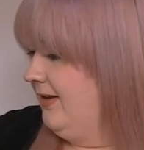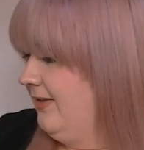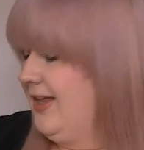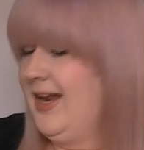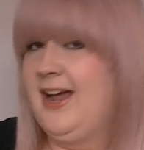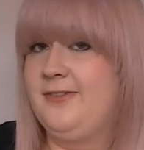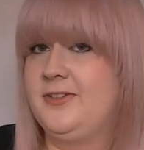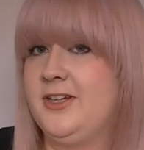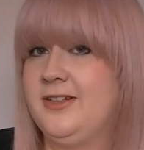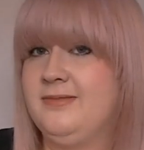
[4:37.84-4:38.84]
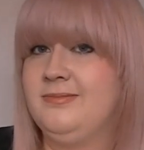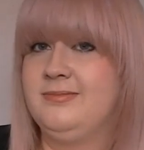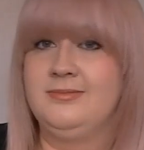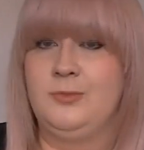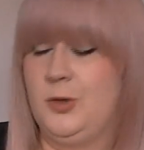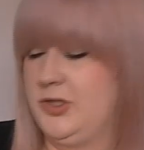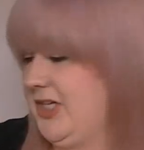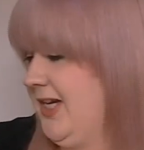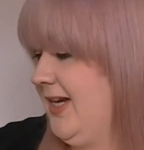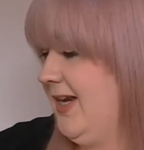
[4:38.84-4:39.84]
Then after
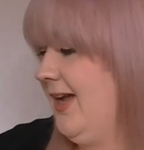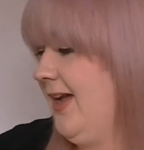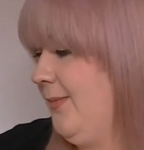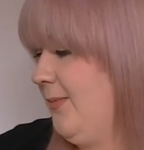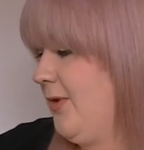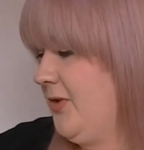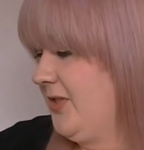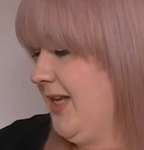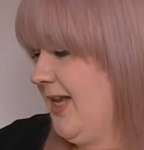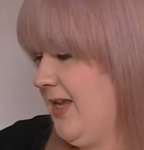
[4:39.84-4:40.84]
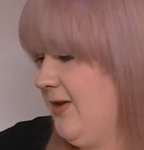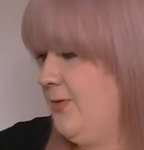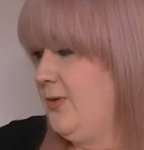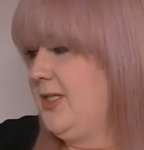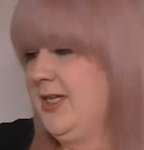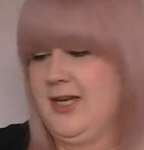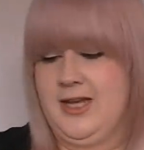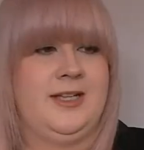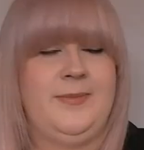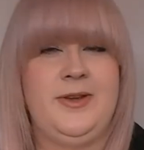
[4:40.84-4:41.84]
washing, products that I use,
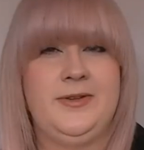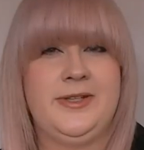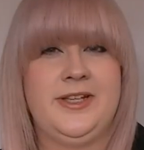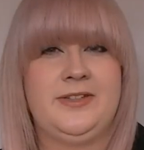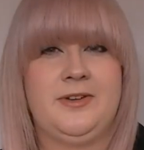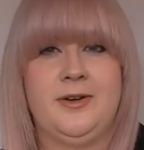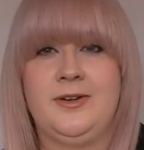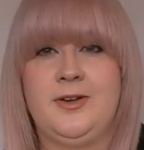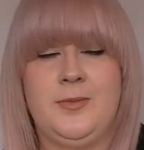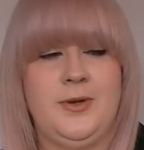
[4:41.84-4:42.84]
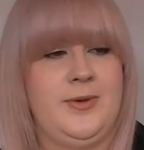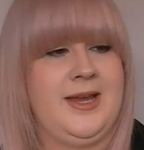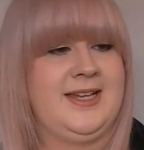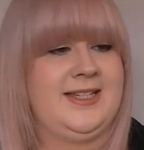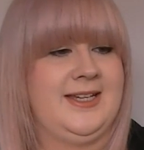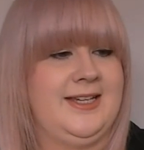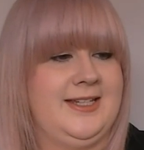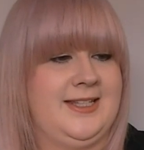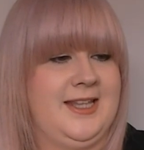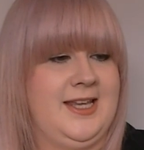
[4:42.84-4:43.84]
I've been using this for a couple of weeks. It
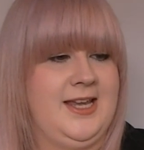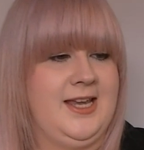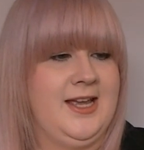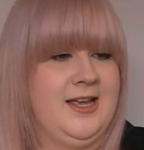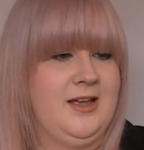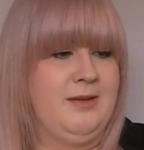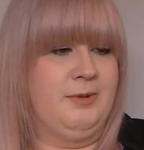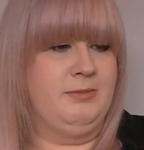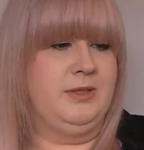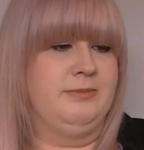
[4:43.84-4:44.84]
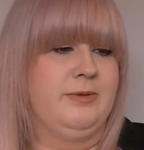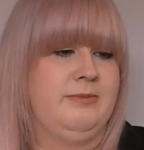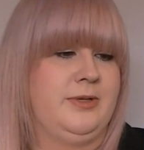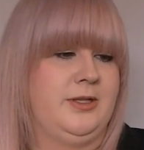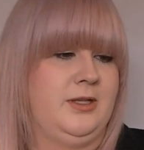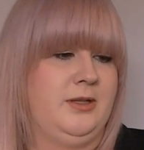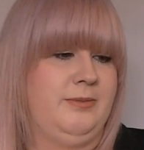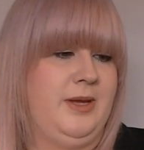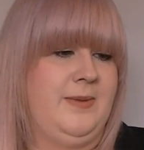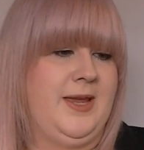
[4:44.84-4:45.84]
is the Bumble and Bumble
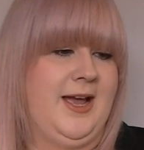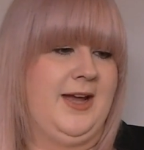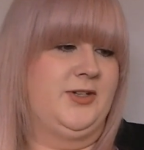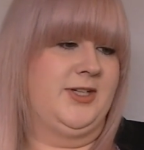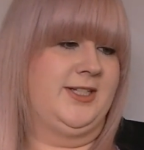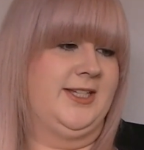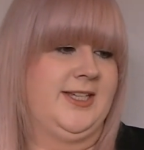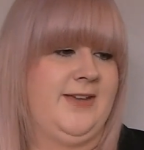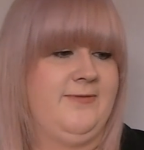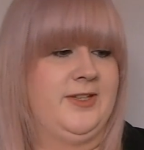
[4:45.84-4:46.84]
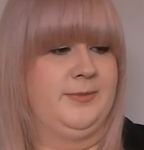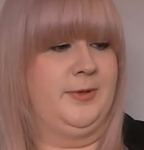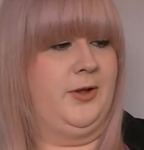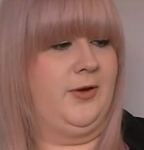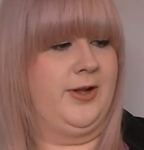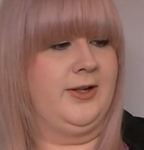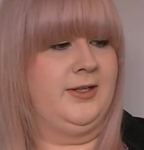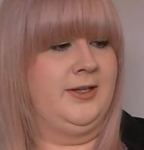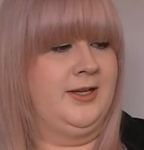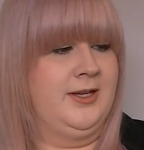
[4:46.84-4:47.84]
BB Hairdresser's Invisible
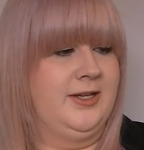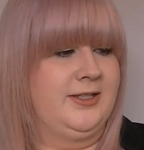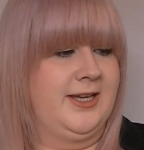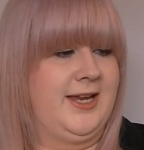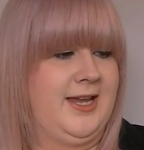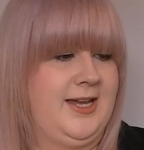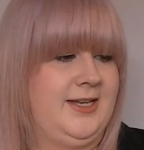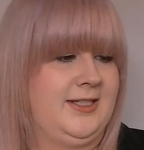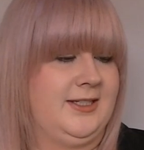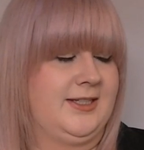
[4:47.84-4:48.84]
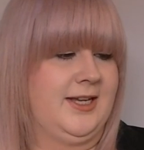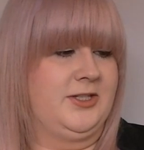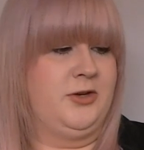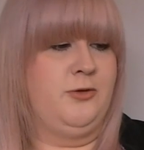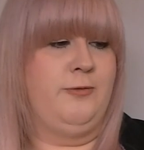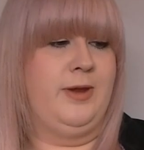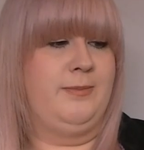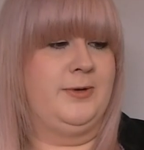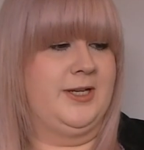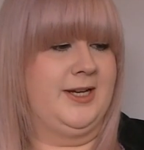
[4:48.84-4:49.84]
Oil. It's a heat/UV
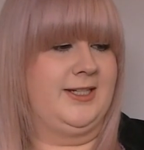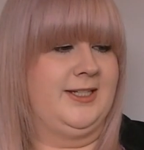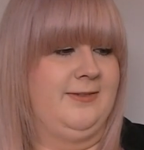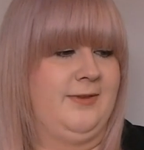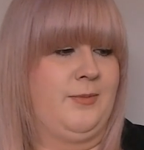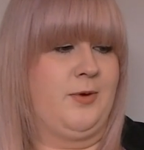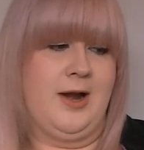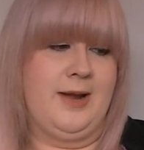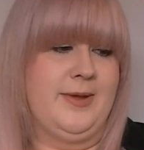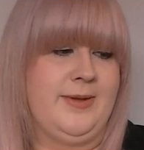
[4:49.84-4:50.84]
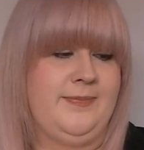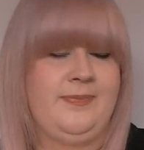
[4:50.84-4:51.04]
protective primer,